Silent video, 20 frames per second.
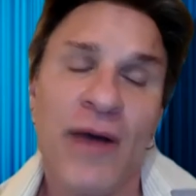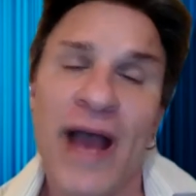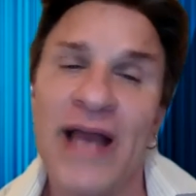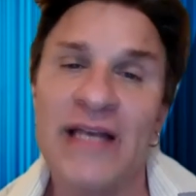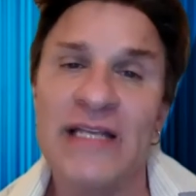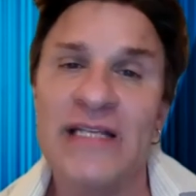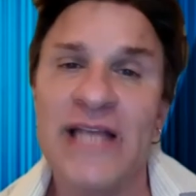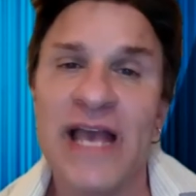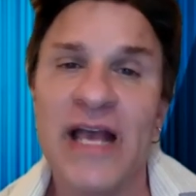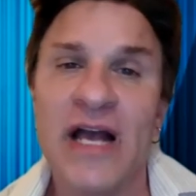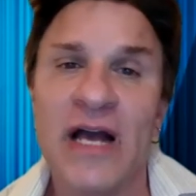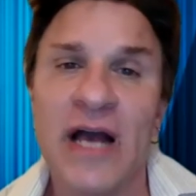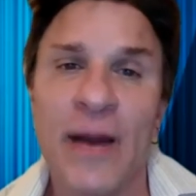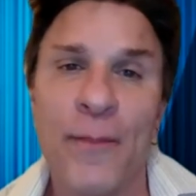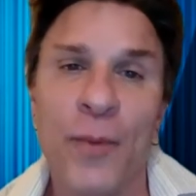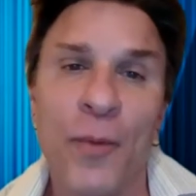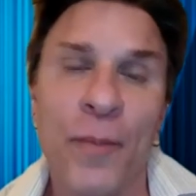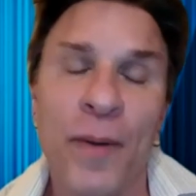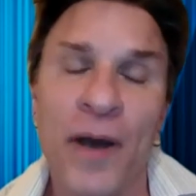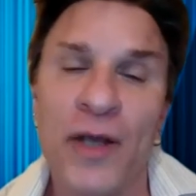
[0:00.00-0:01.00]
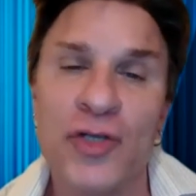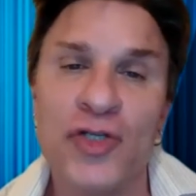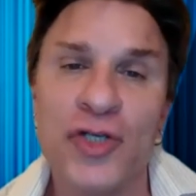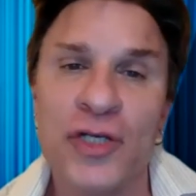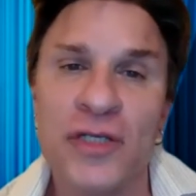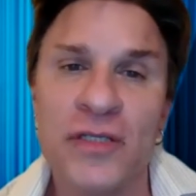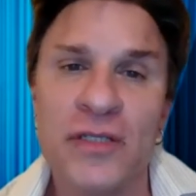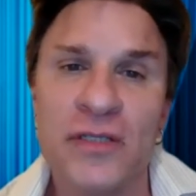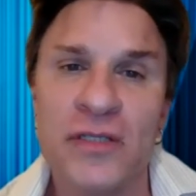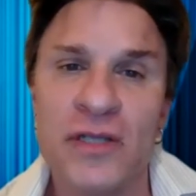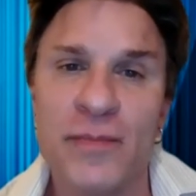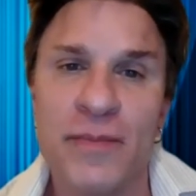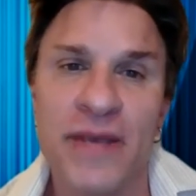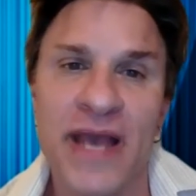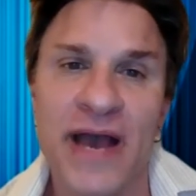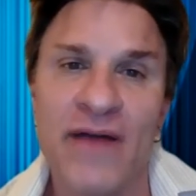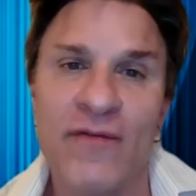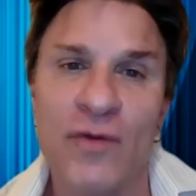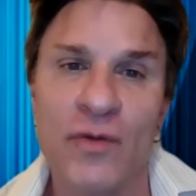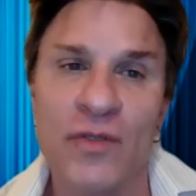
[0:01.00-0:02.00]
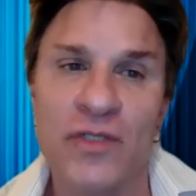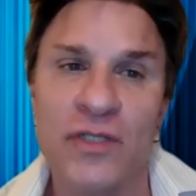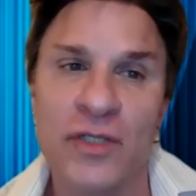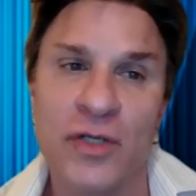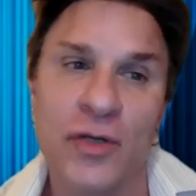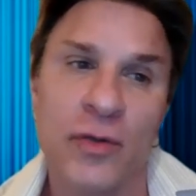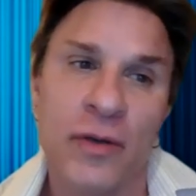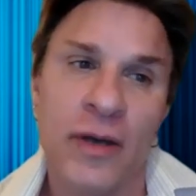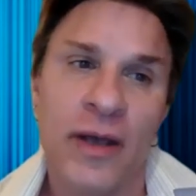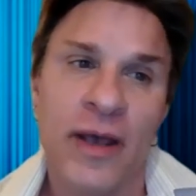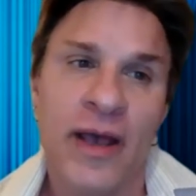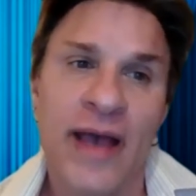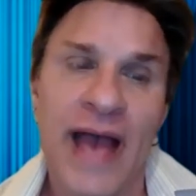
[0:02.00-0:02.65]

had to take a couple punches to be able to